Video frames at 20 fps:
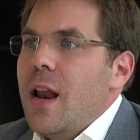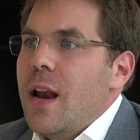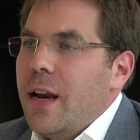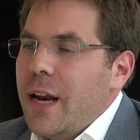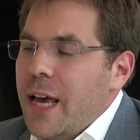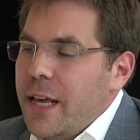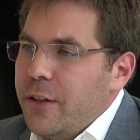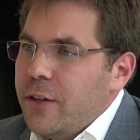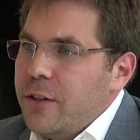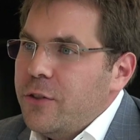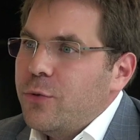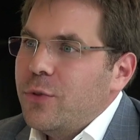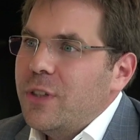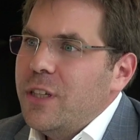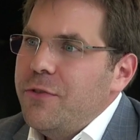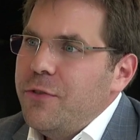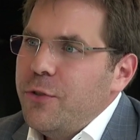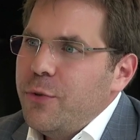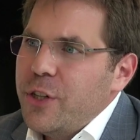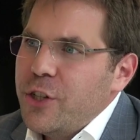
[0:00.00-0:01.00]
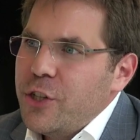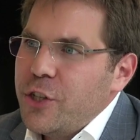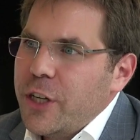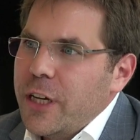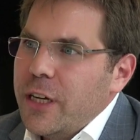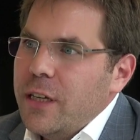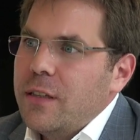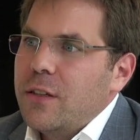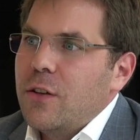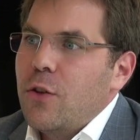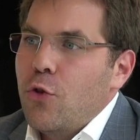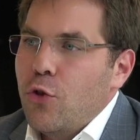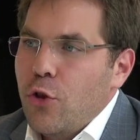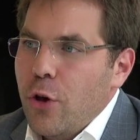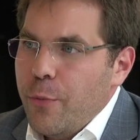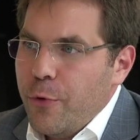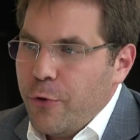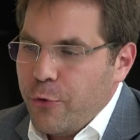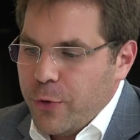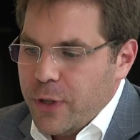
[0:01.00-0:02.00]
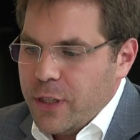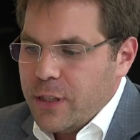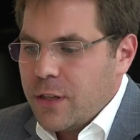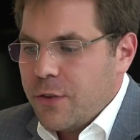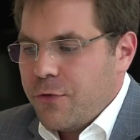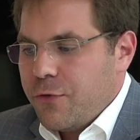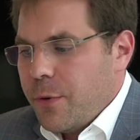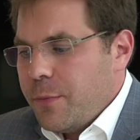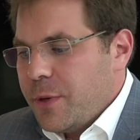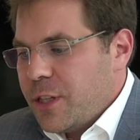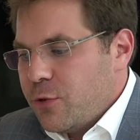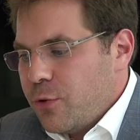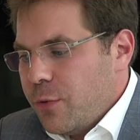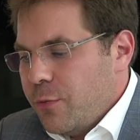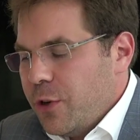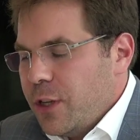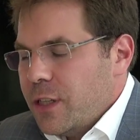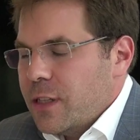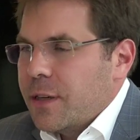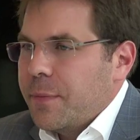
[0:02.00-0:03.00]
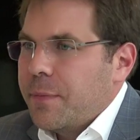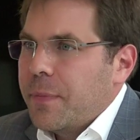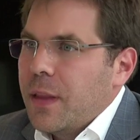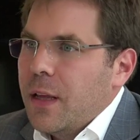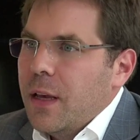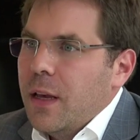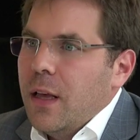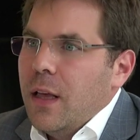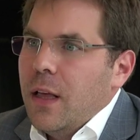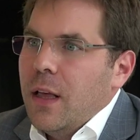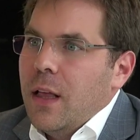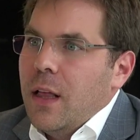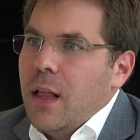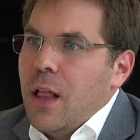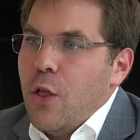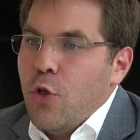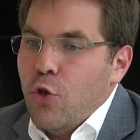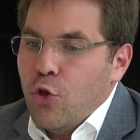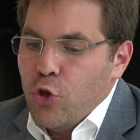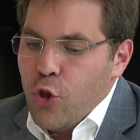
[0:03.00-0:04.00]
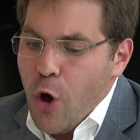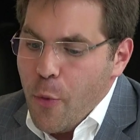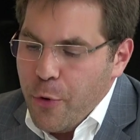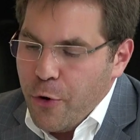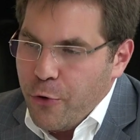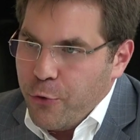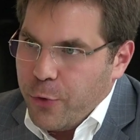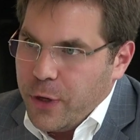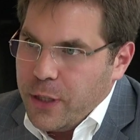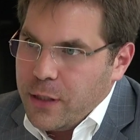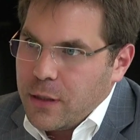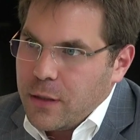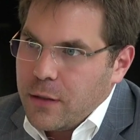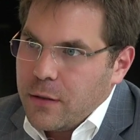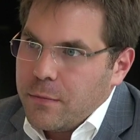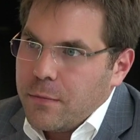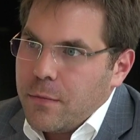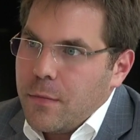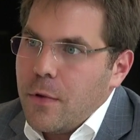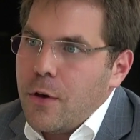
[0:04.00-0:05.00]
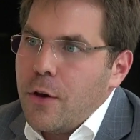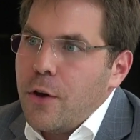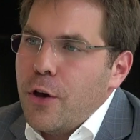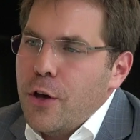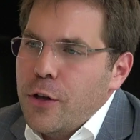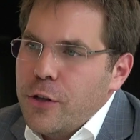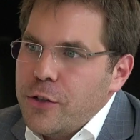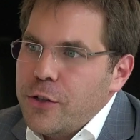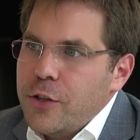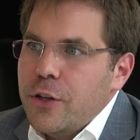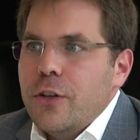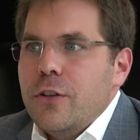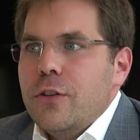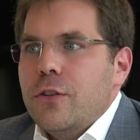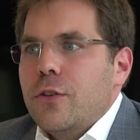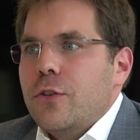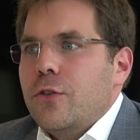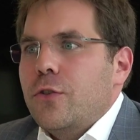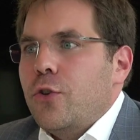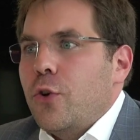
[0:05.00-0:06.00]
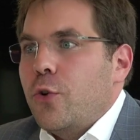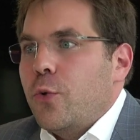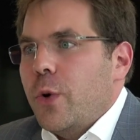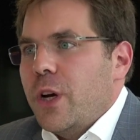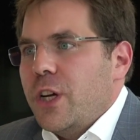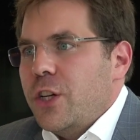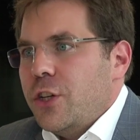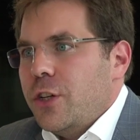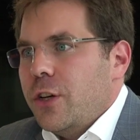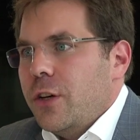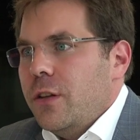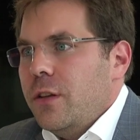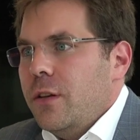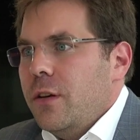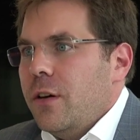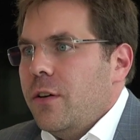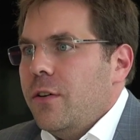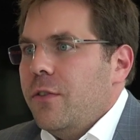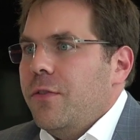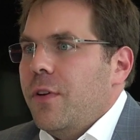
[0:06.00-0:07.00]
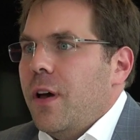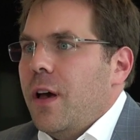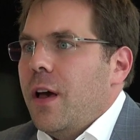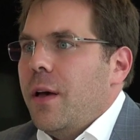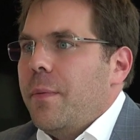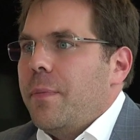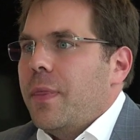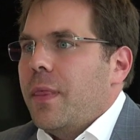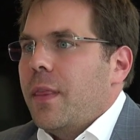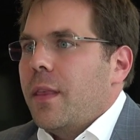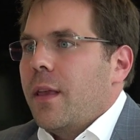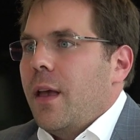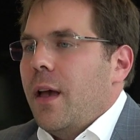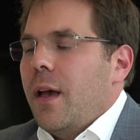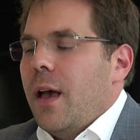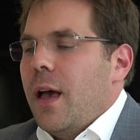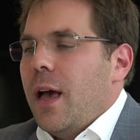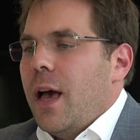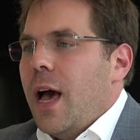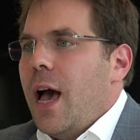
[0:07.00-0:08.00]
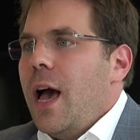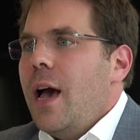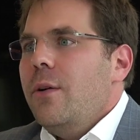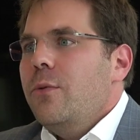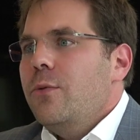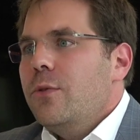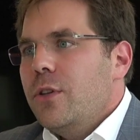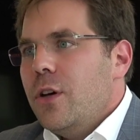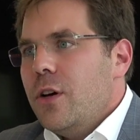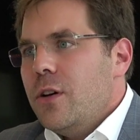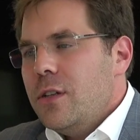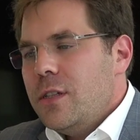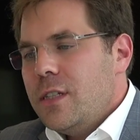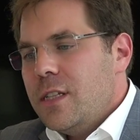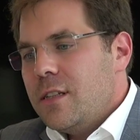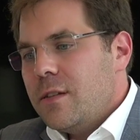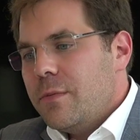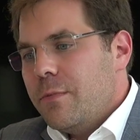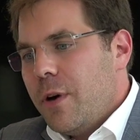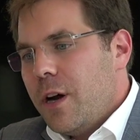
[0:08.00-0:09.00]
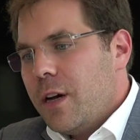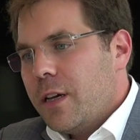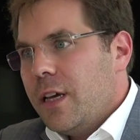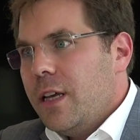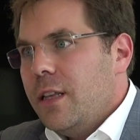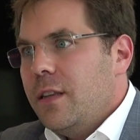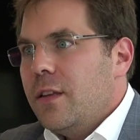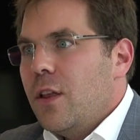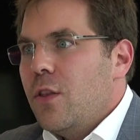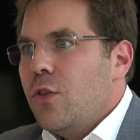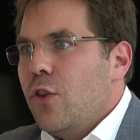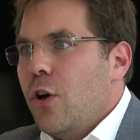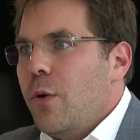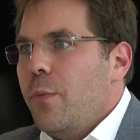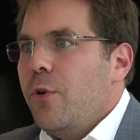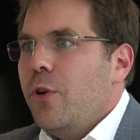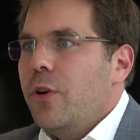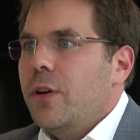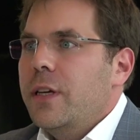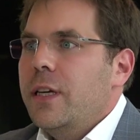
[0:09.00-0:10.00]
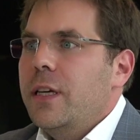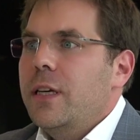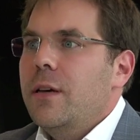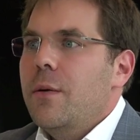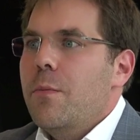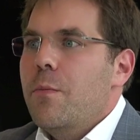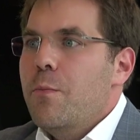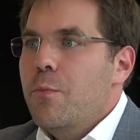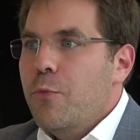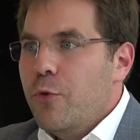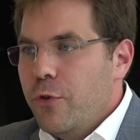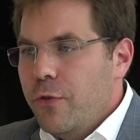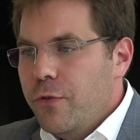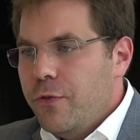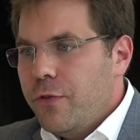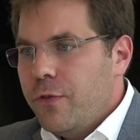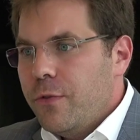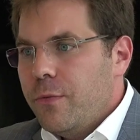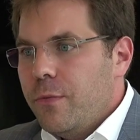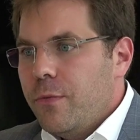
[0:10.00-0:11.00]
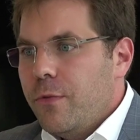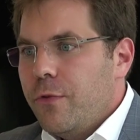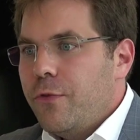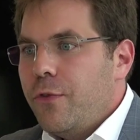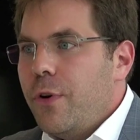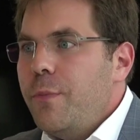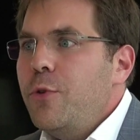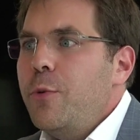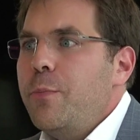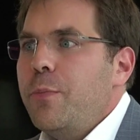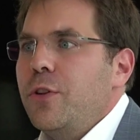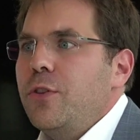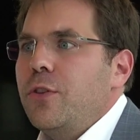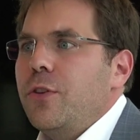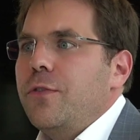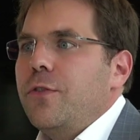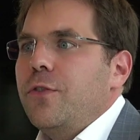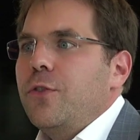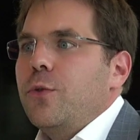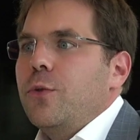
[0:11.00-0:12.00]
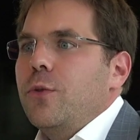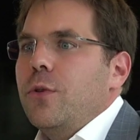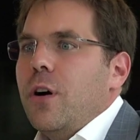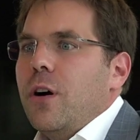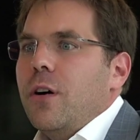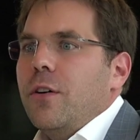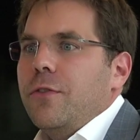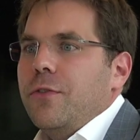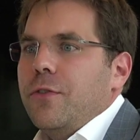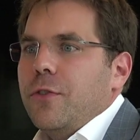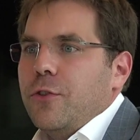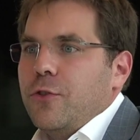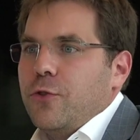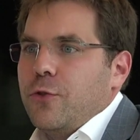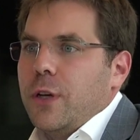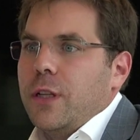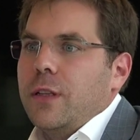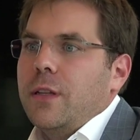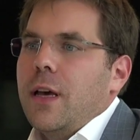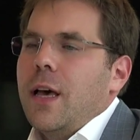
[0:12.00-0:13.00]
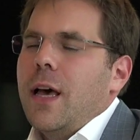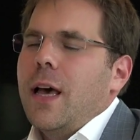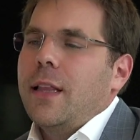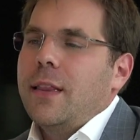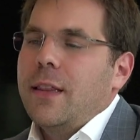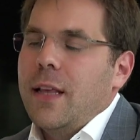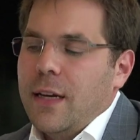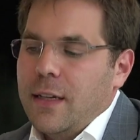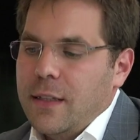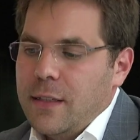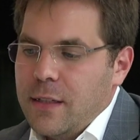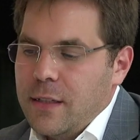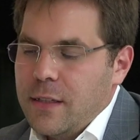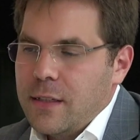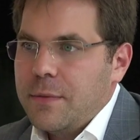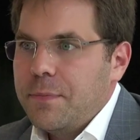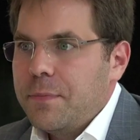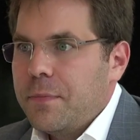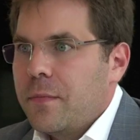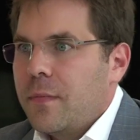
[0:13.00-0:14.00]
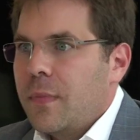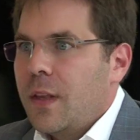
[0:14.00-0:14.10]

led us to differentiate normal risk from extreme risk. Normal risk answers the question of how does this market normally move from the point of view of a trend analysis.